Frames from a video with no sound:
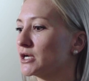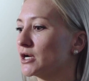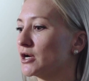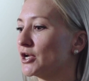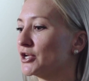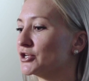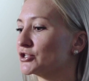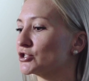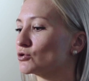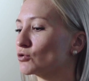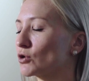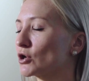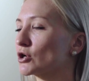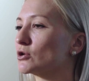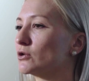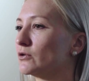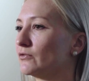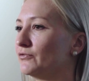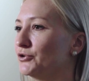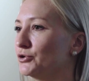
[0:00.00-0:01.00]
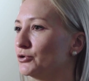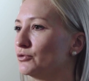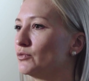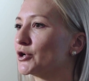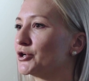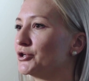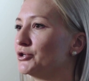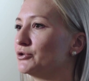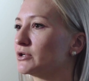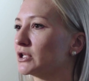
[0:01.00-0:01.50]
a historical view where
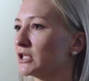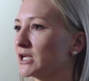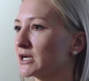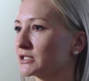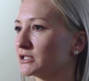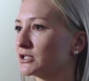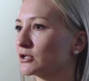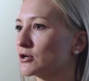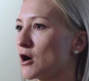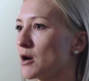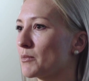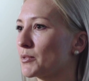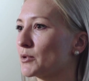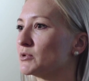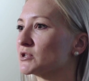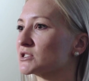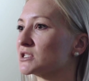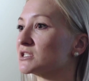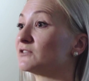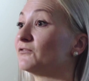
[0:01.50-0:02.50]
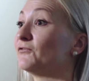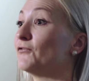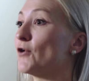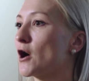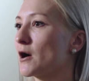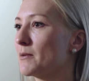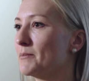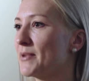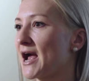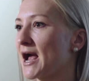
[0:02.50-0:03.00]
you collect the comparables as
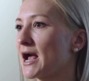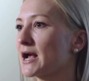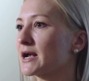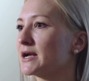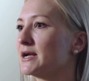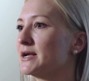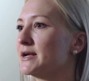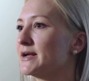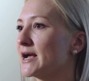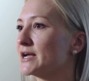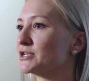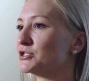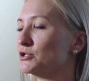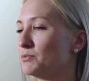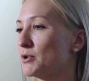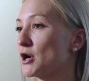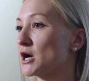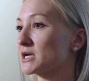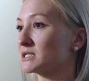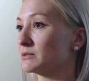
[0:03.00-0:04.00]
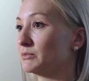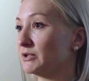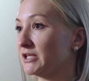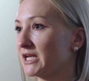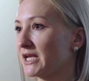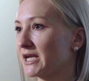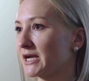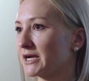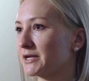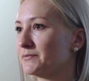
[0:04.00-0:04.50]
far back as you possibly
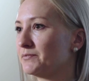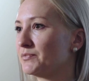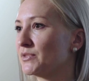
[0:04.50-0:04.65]
can.